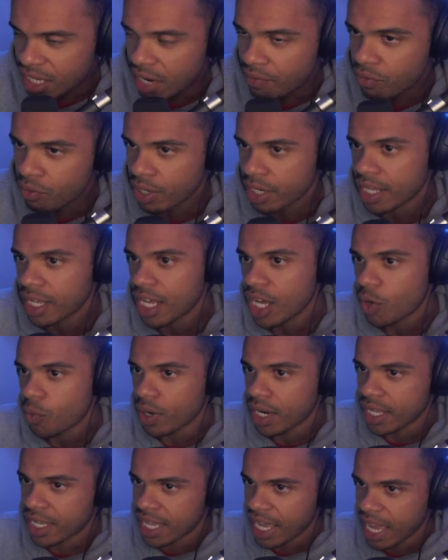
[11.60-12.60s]
discovery
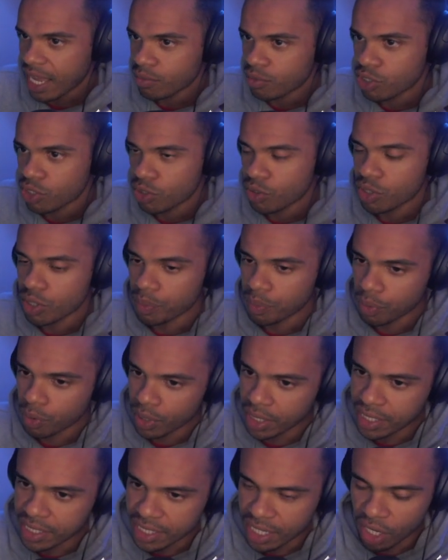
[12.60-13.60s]
when it came to the
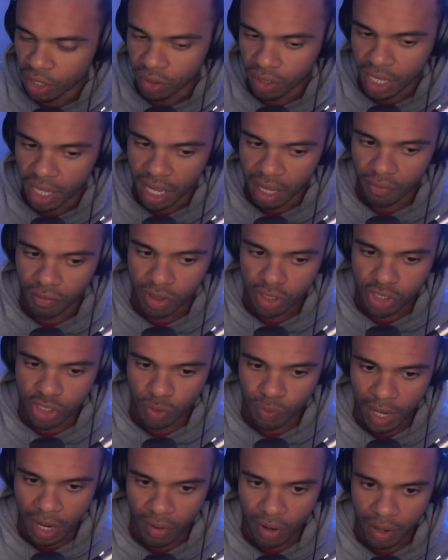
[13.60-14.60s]
pre-sale of
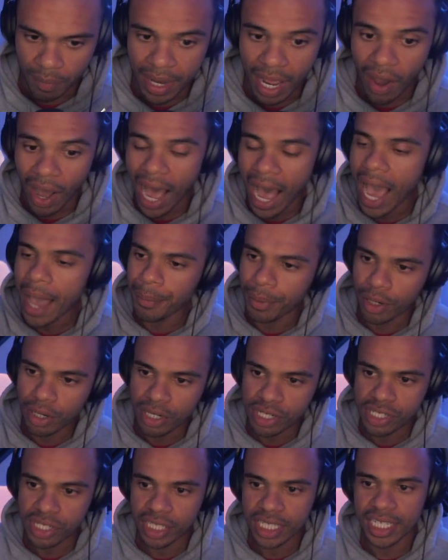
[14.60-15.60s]
Terareum. Now, I
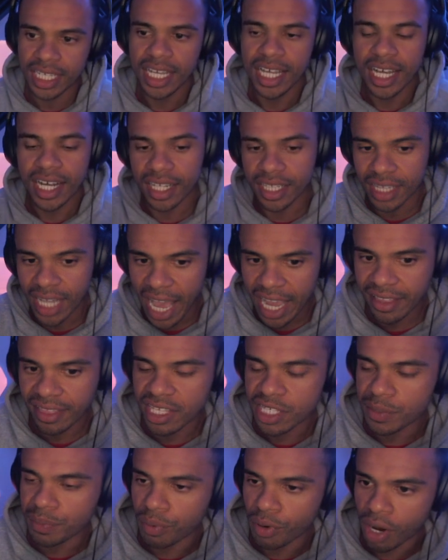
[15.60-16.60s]
personally
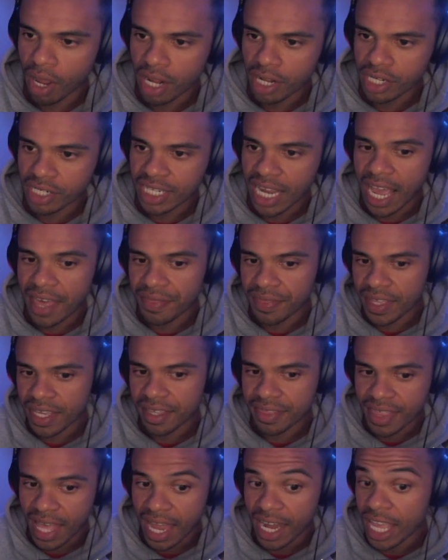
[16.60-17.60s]
like this project. I
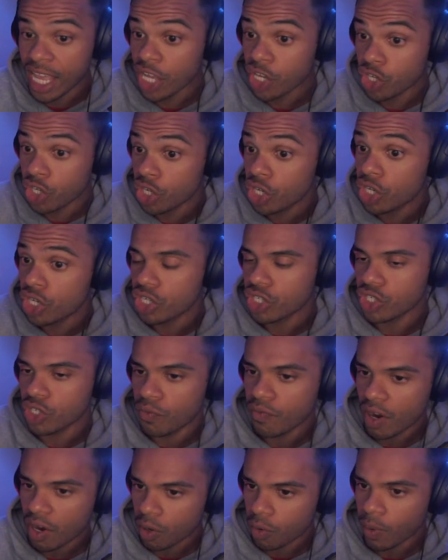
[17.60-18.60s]
think that it
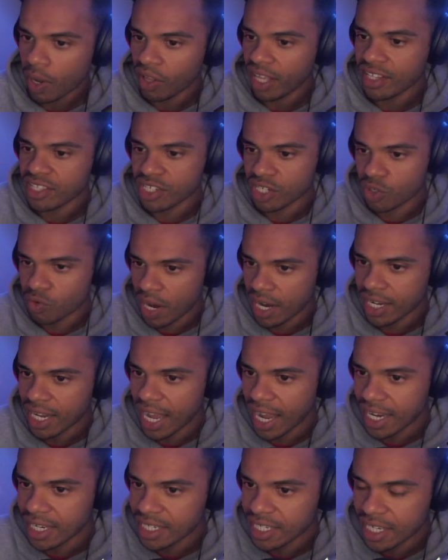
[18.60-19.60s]
could do very well. It's a
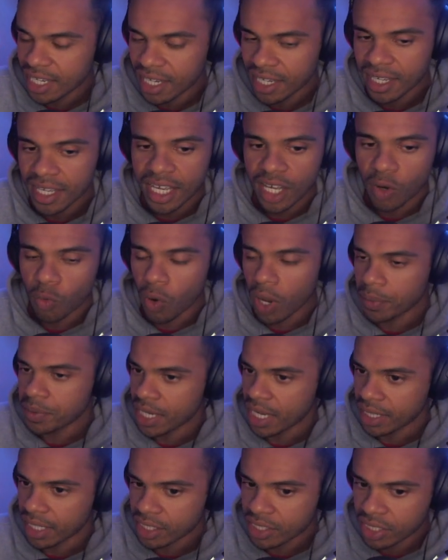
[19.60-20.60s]
great idea.
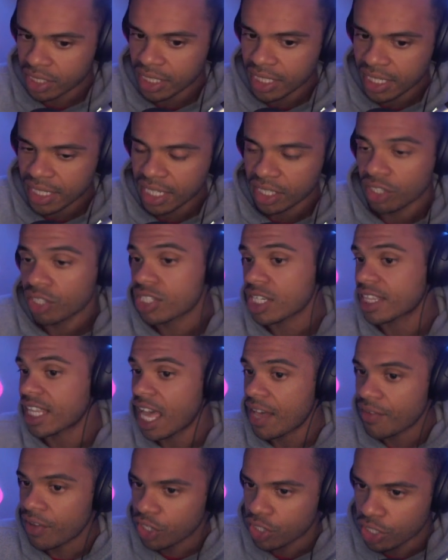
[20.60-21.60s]
Website looks clean. It looks
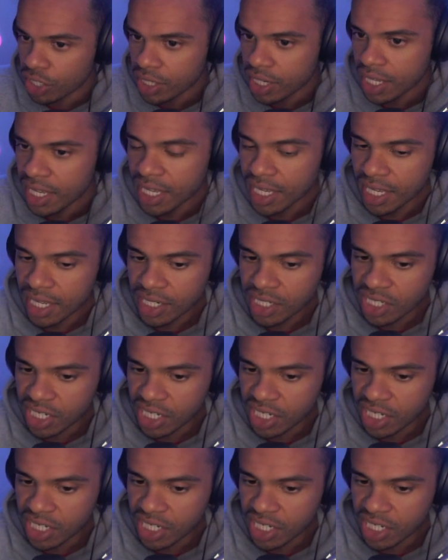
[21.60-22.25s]
like they have a good